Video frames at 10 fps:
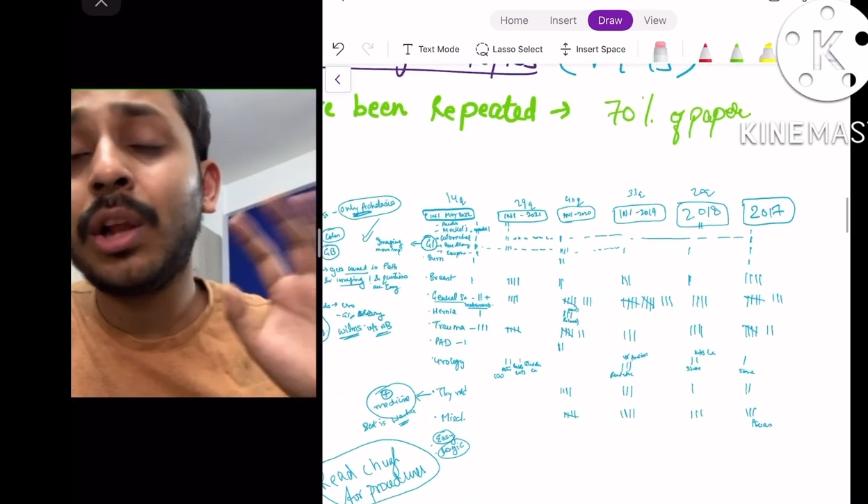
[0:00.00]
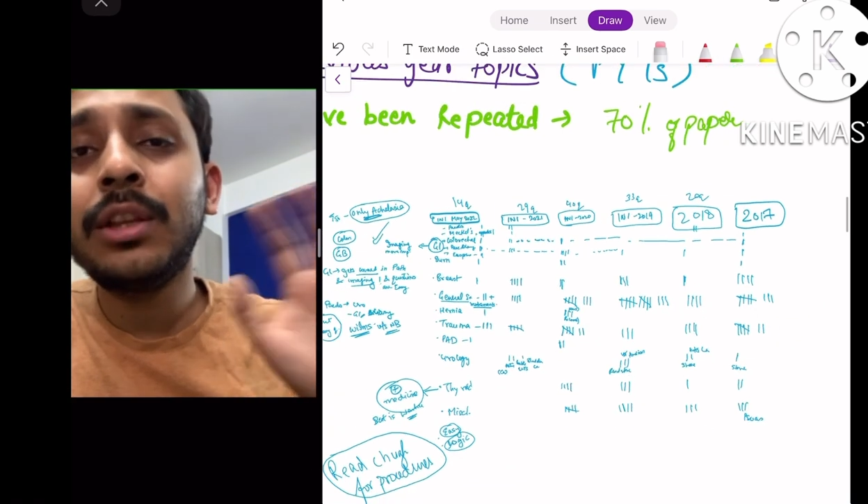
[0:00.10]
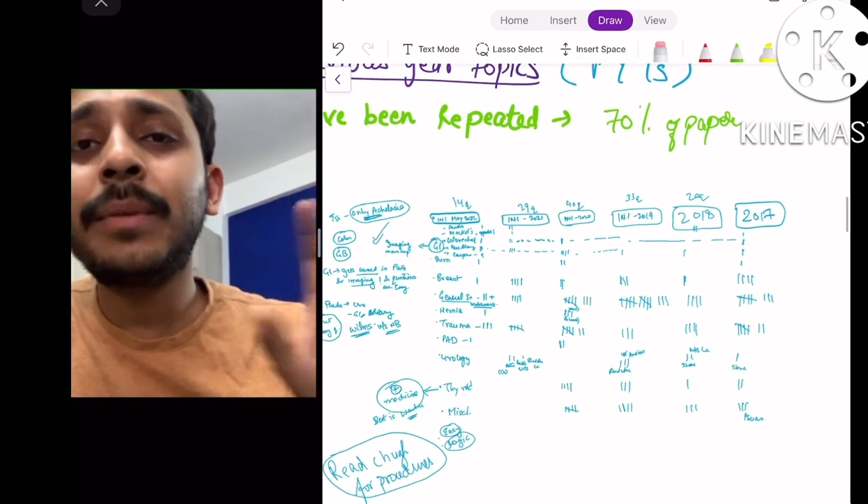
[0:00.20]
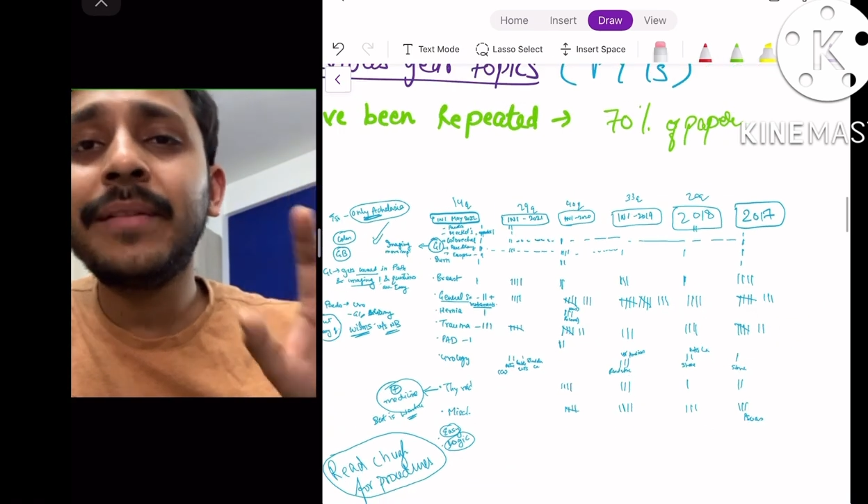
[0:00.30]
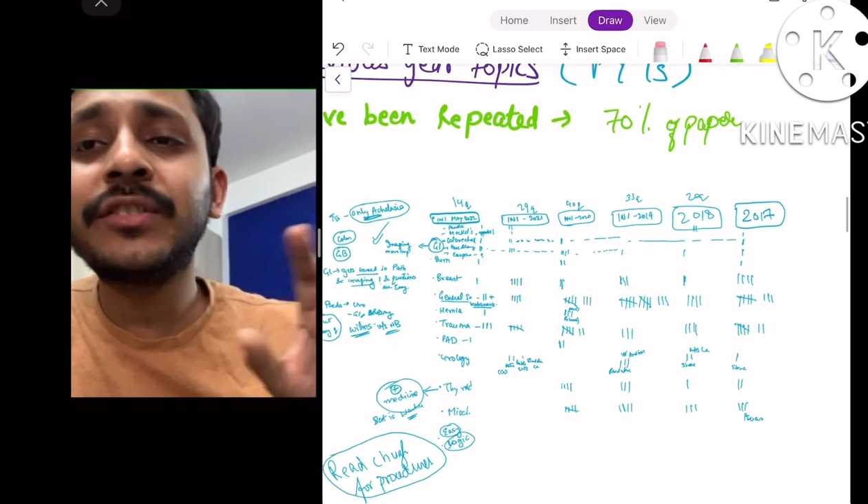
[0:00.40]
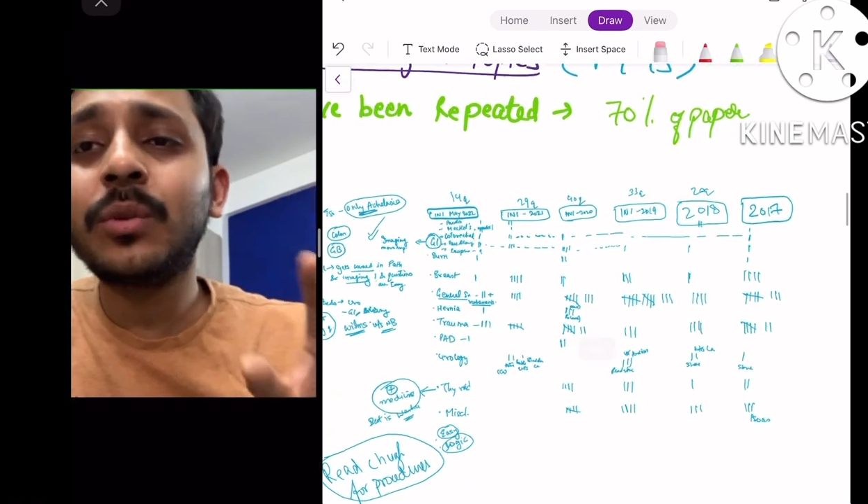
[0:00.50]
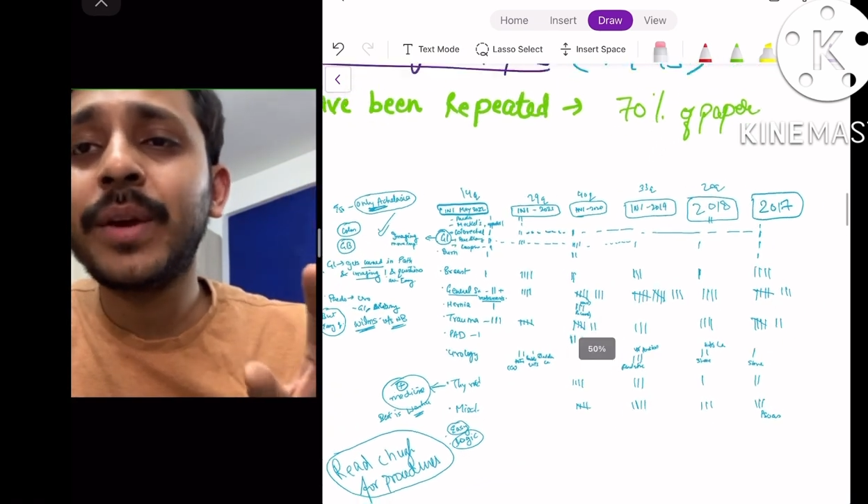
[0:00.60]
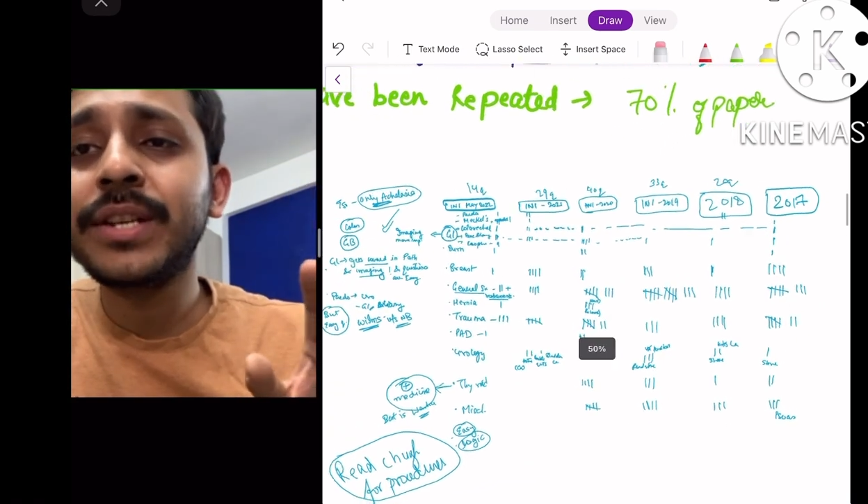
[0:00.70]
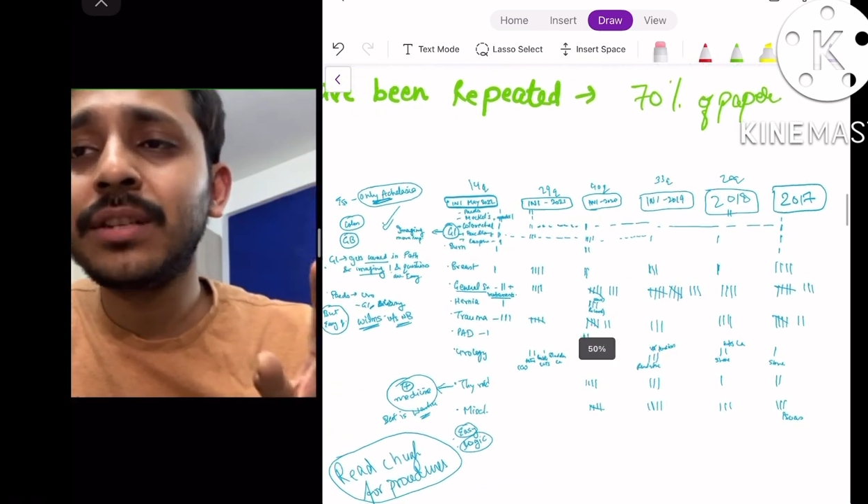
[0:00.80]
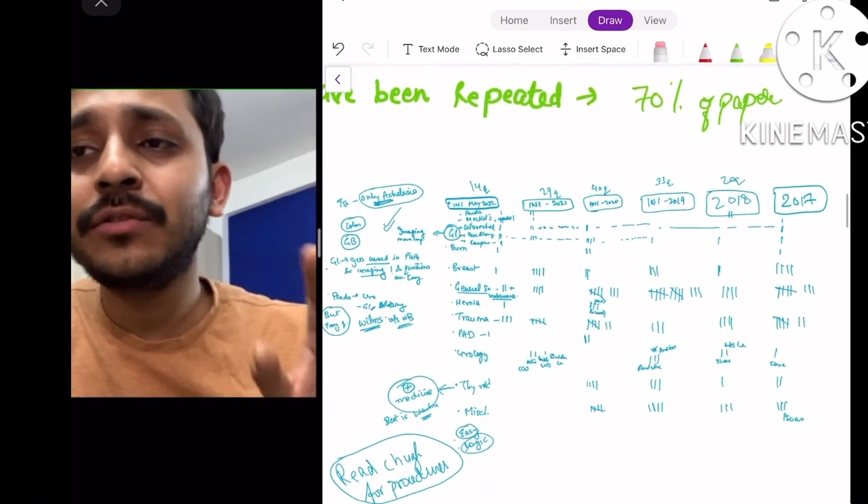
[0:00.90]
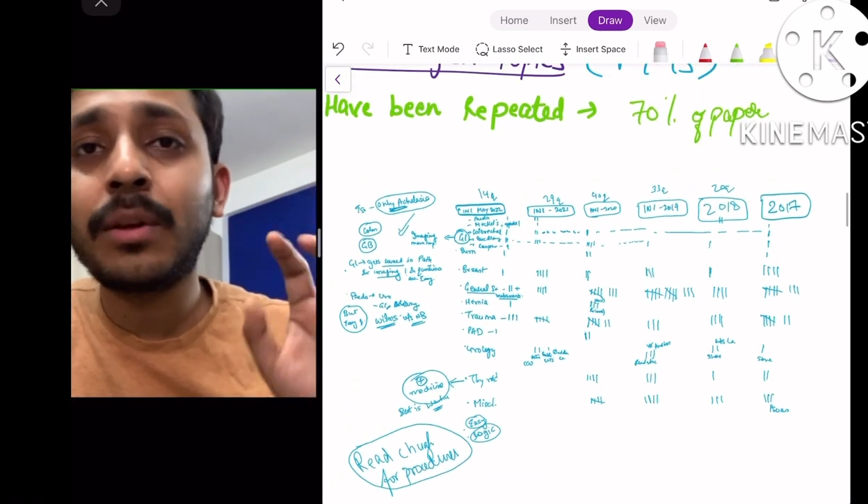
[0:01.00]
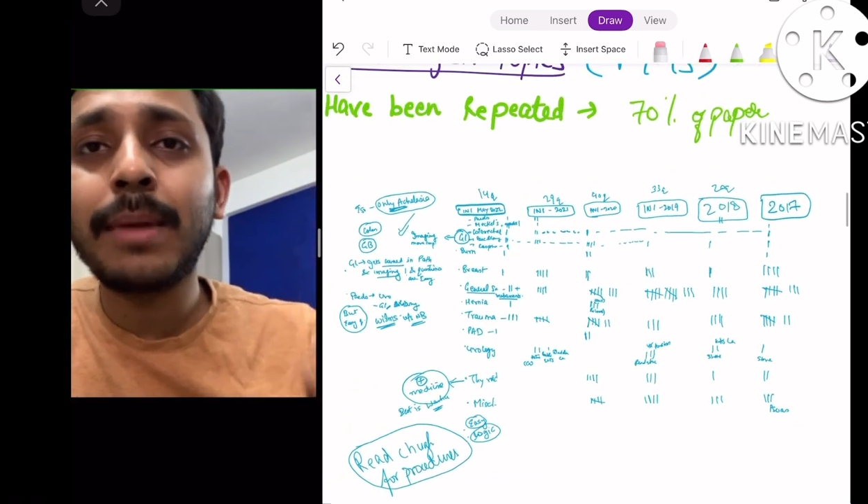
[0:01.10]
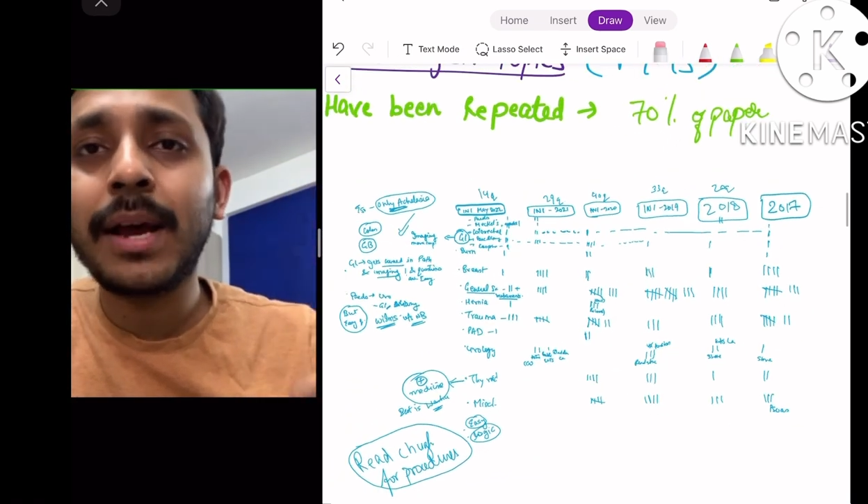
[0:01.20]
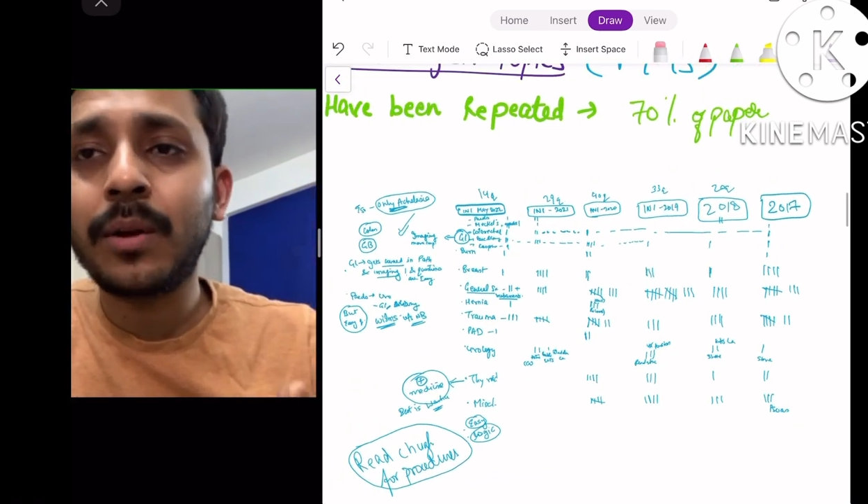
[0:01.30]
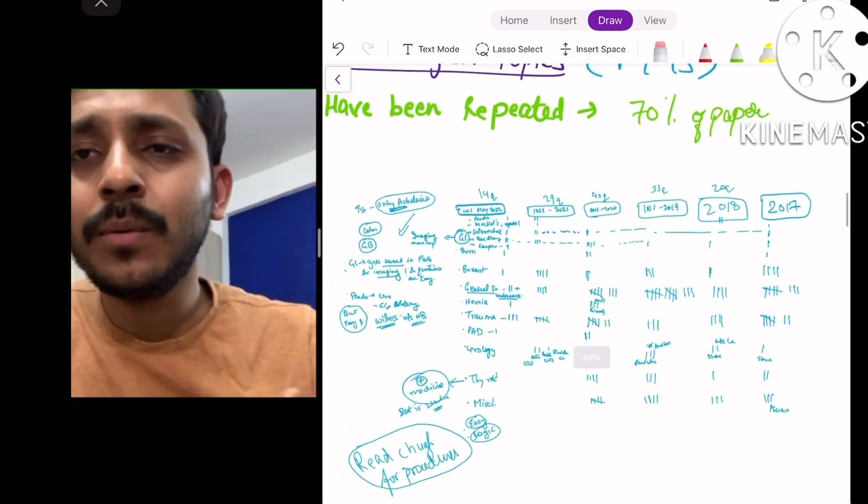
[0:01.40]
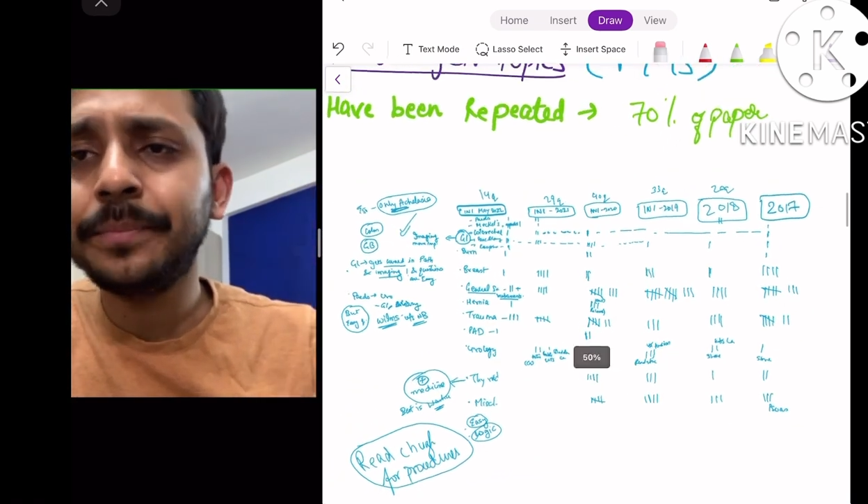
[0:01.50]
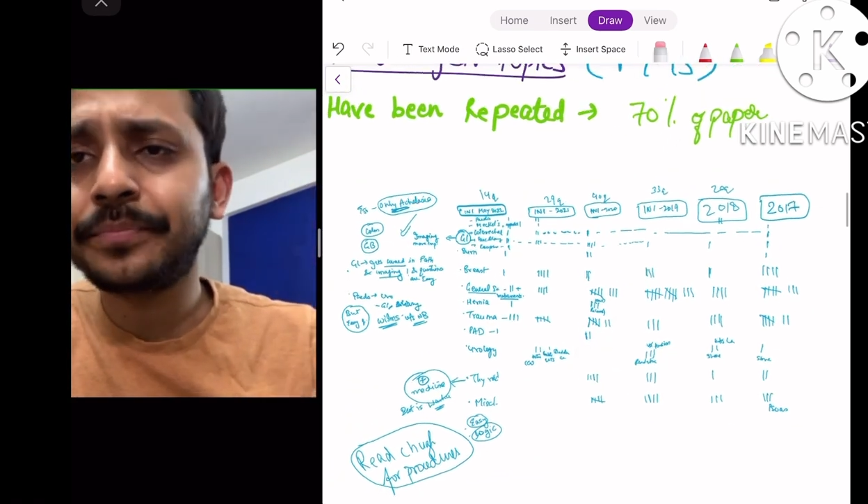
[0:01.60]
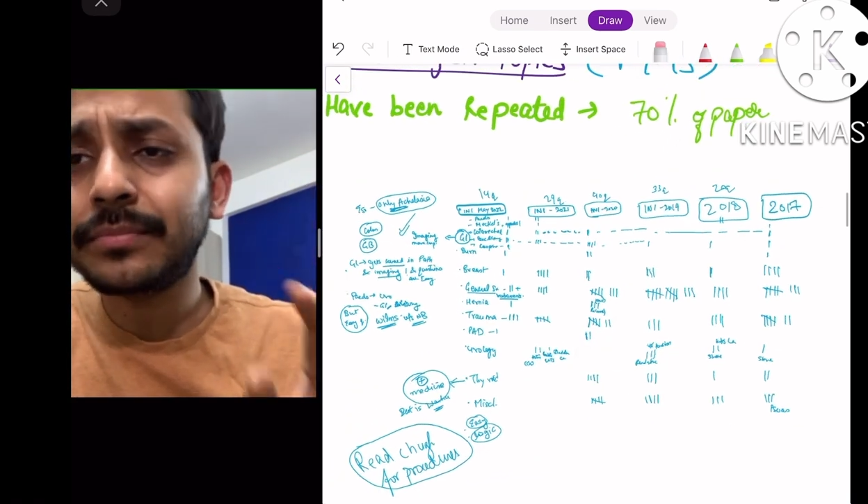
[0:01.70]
the previous questions from Marrow,